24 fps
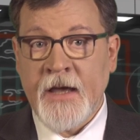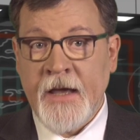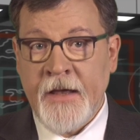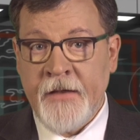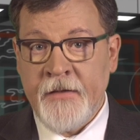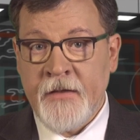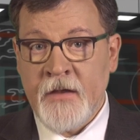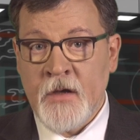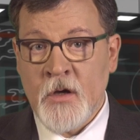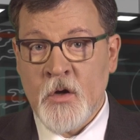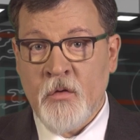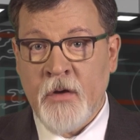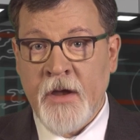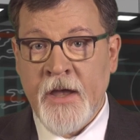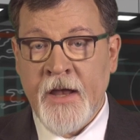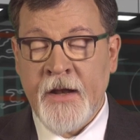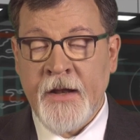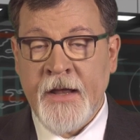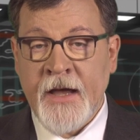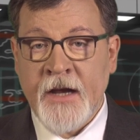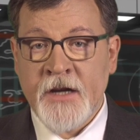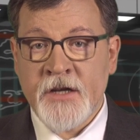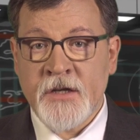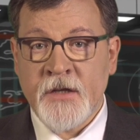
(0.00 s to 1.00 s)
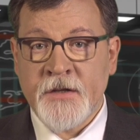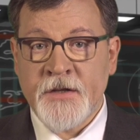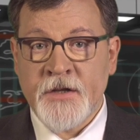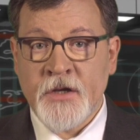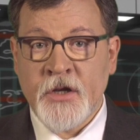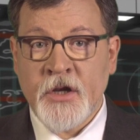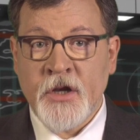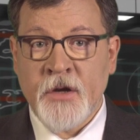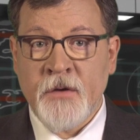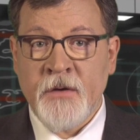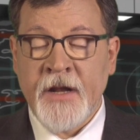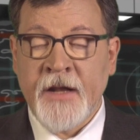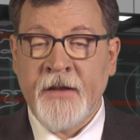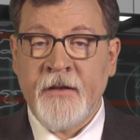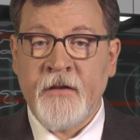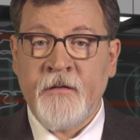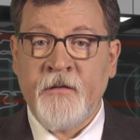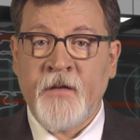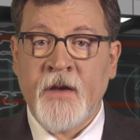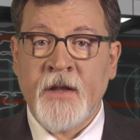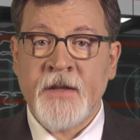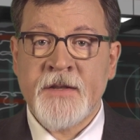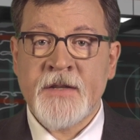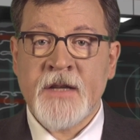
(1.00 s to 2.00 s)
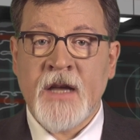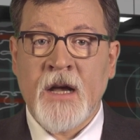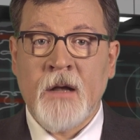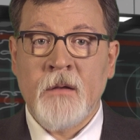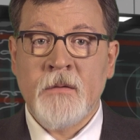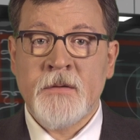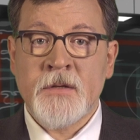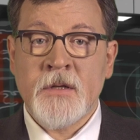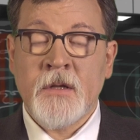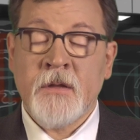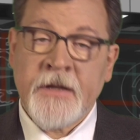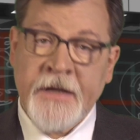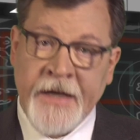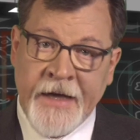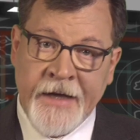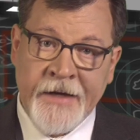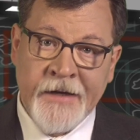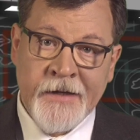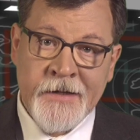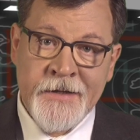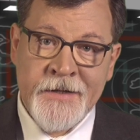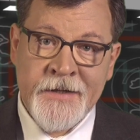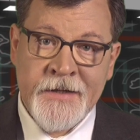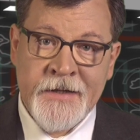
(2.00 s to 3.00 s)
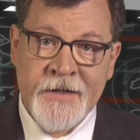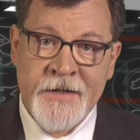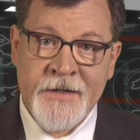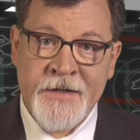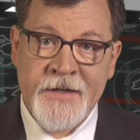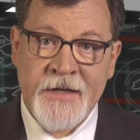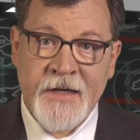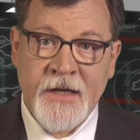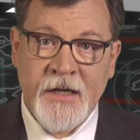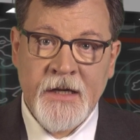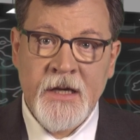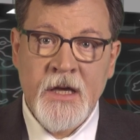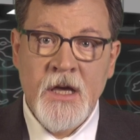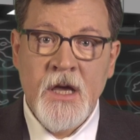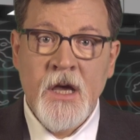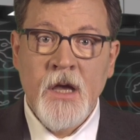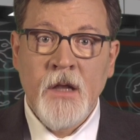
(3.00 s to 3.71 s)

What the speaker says: and the Ukrainian National Security and Defense Council, the NSDC,